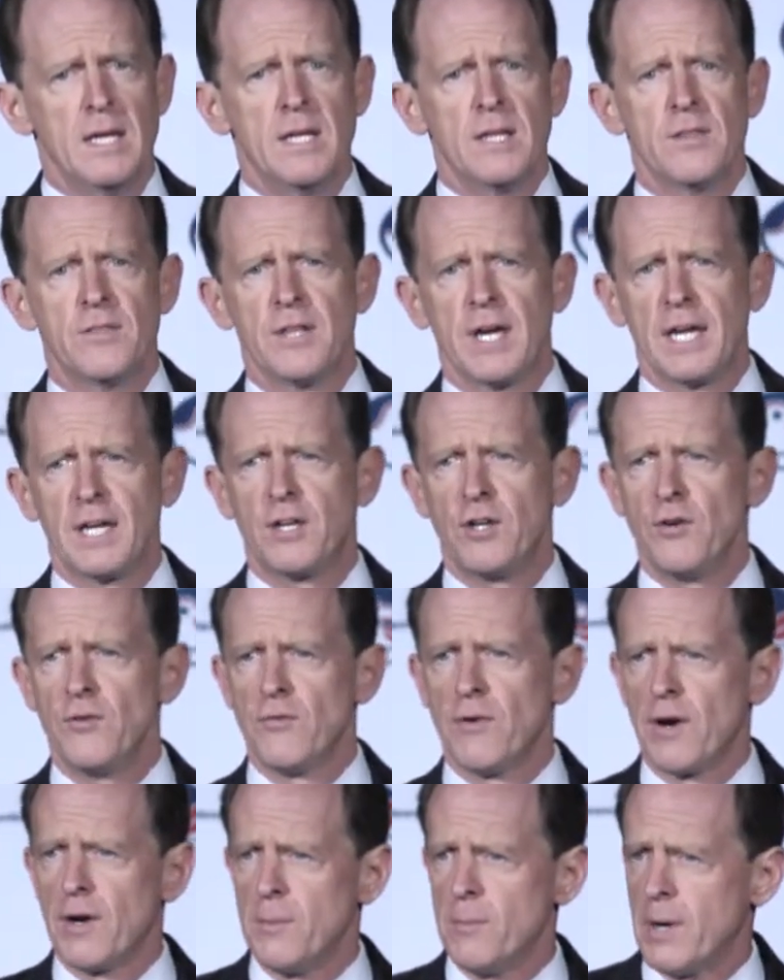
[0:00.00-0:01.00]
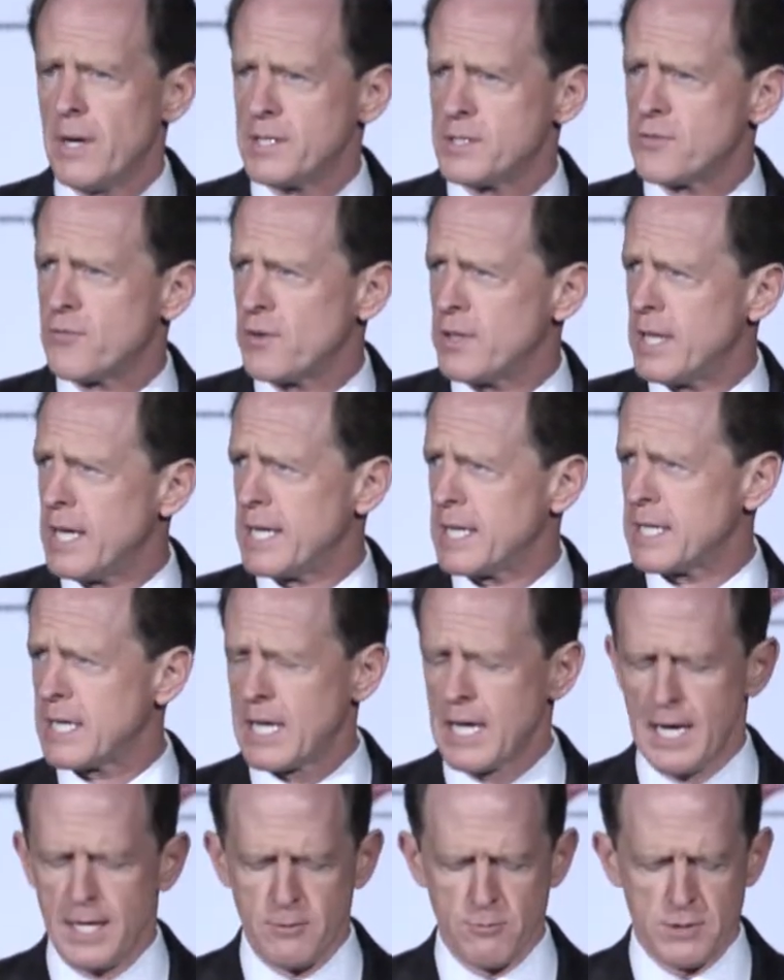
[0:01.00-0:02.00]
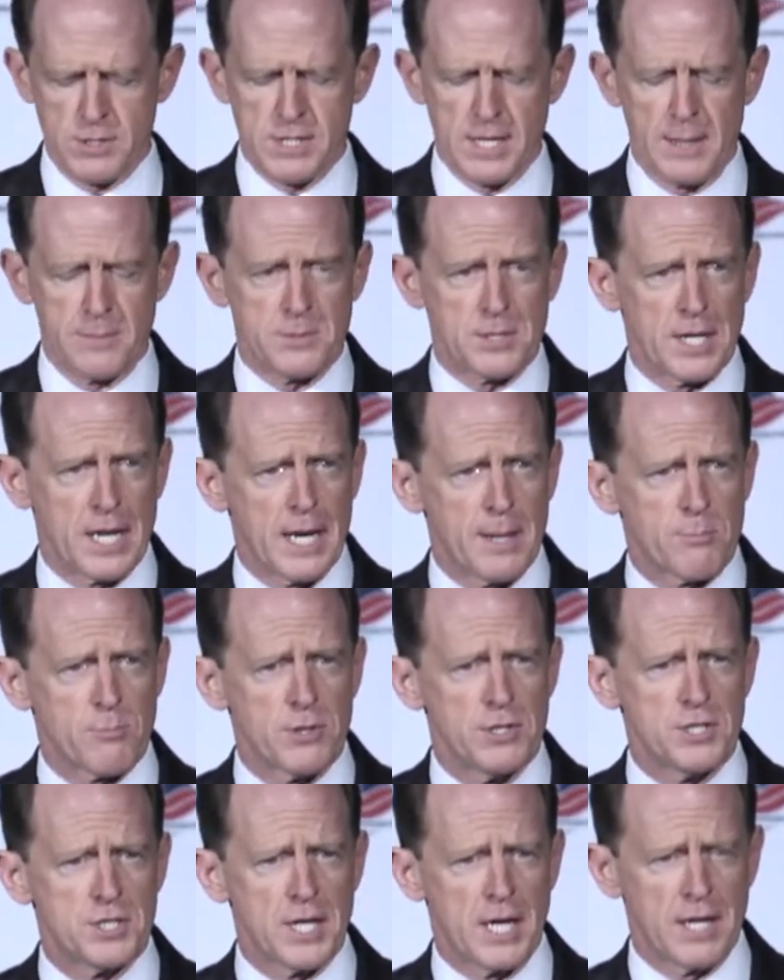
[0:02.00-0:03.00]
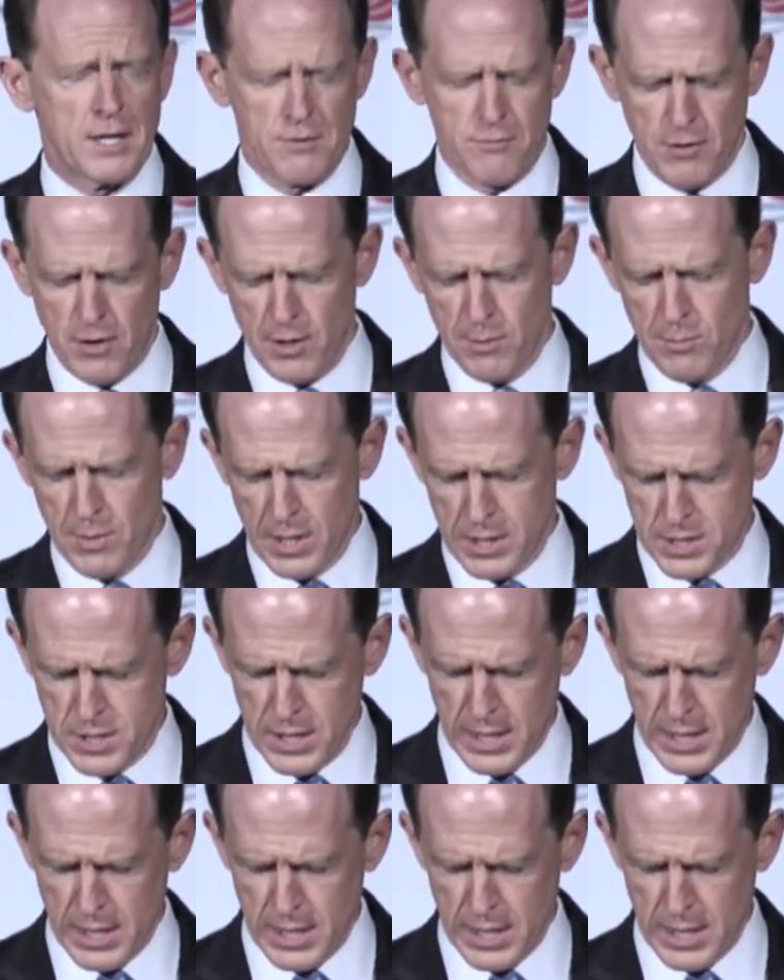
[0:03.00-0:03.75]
Thank you very much for that kind reception. I appreciate it very much.